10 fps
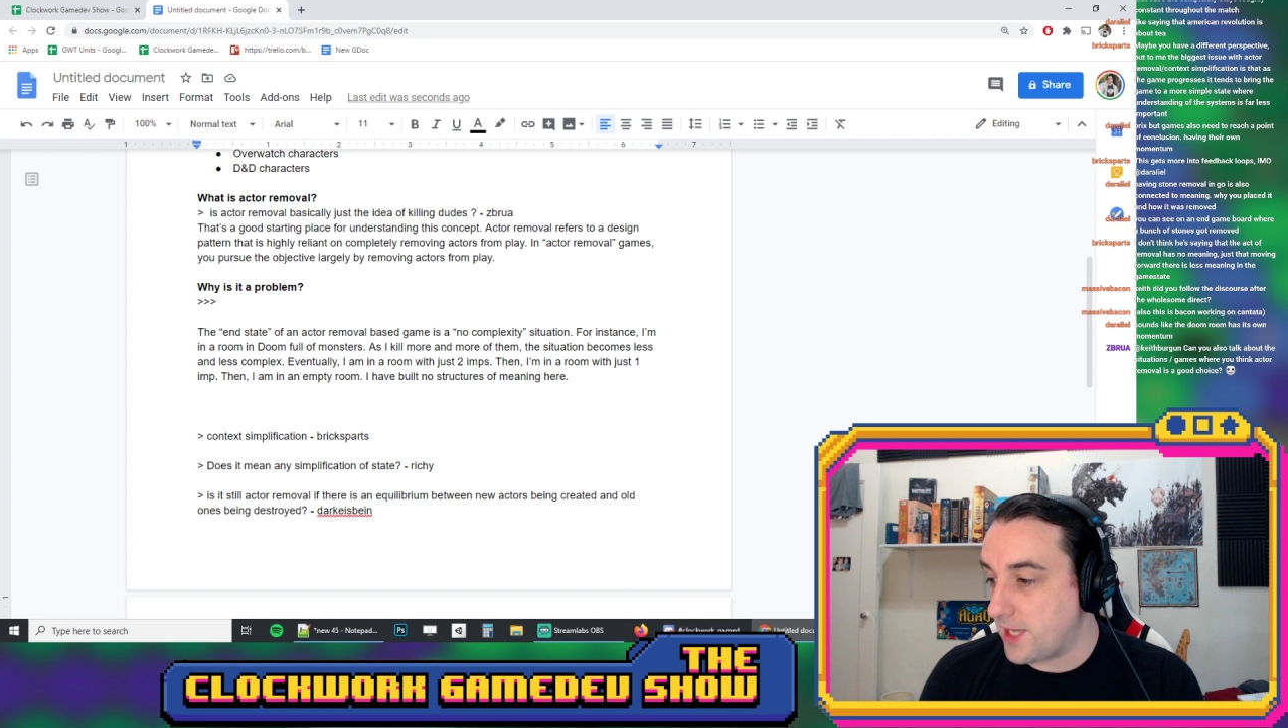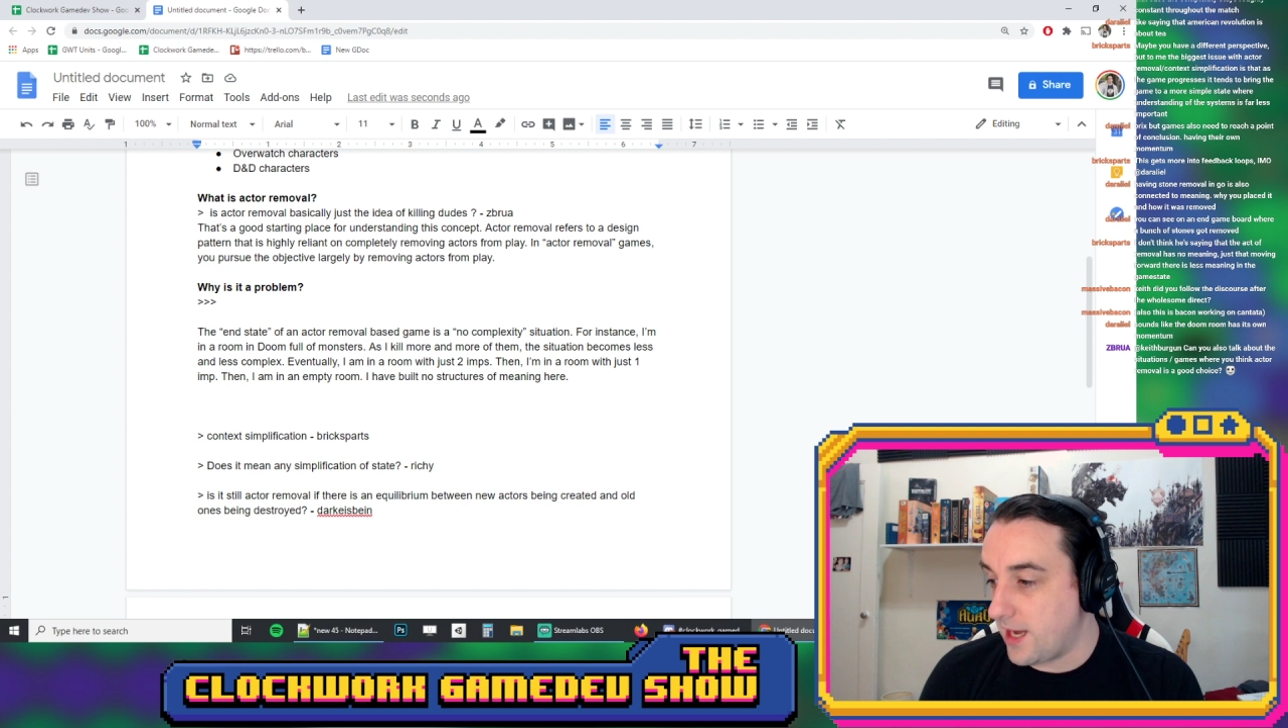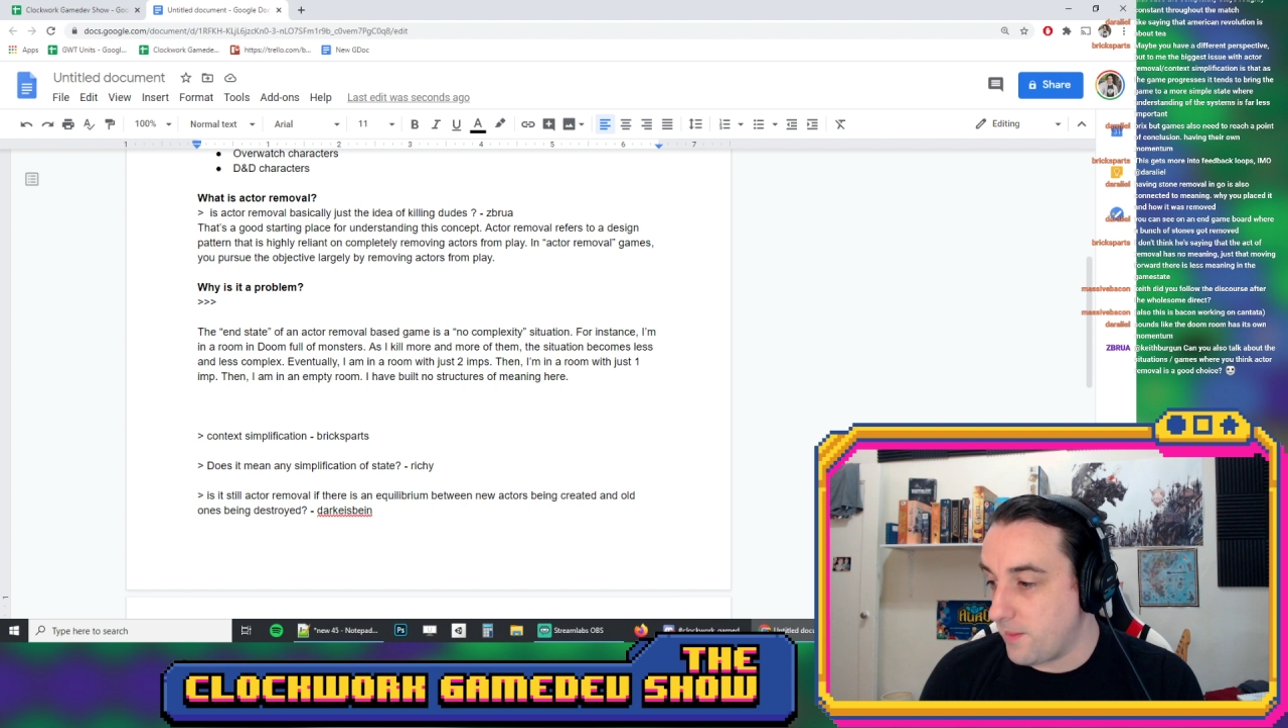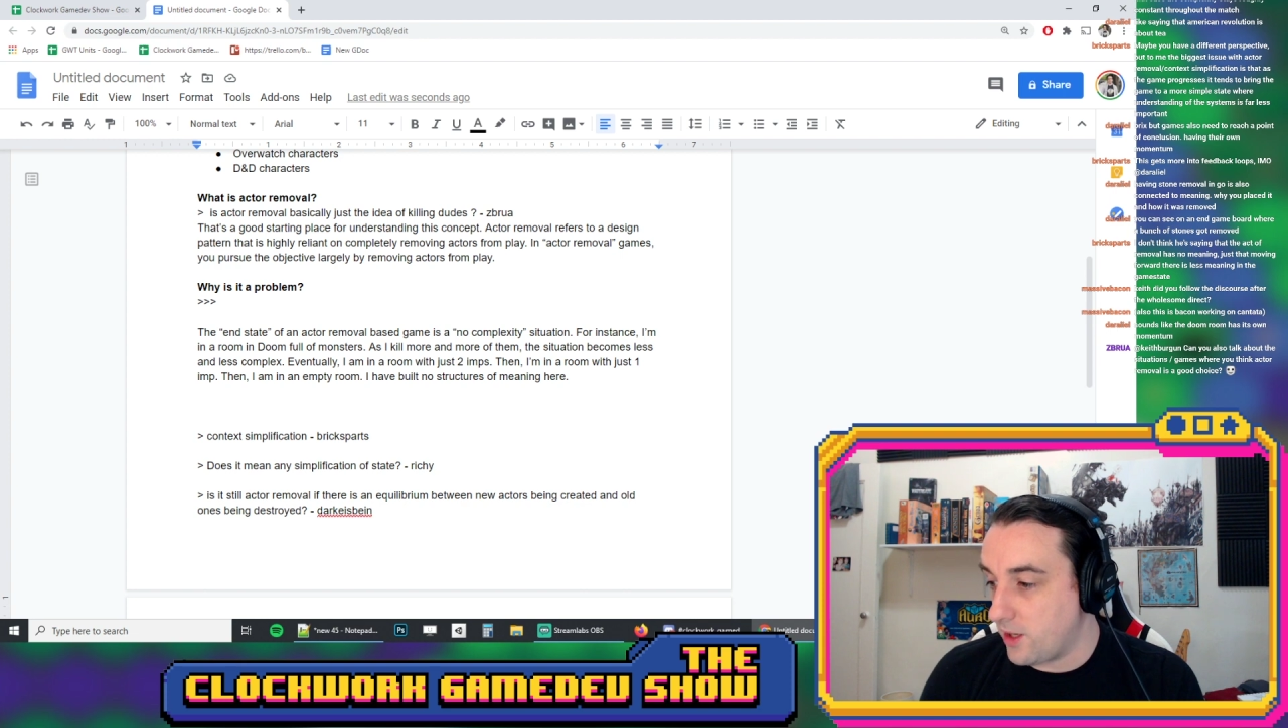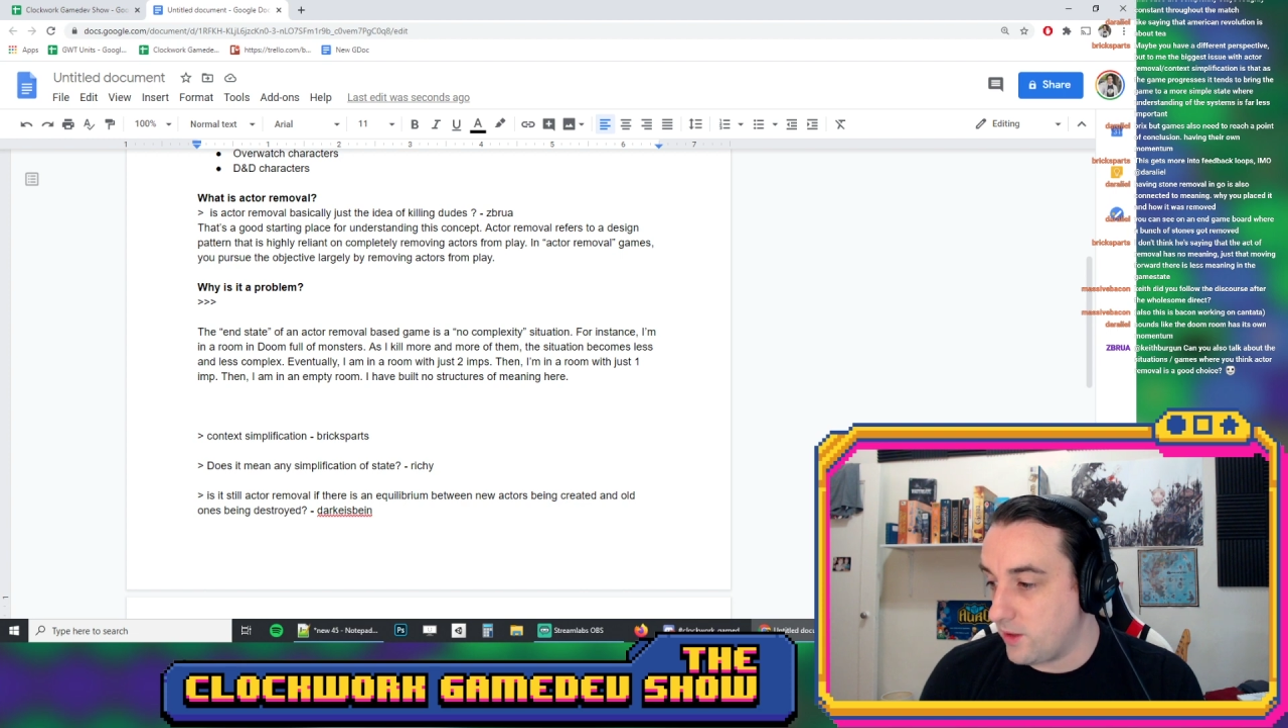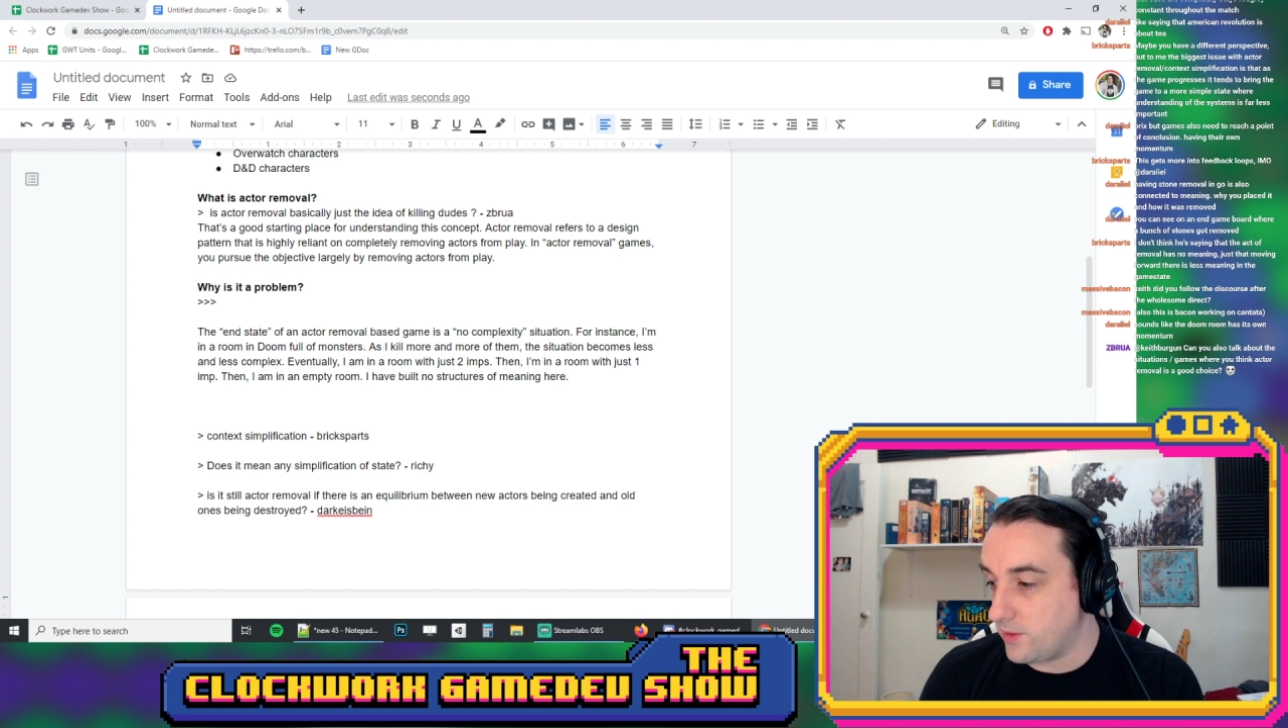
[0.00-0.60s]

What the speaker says: IMO.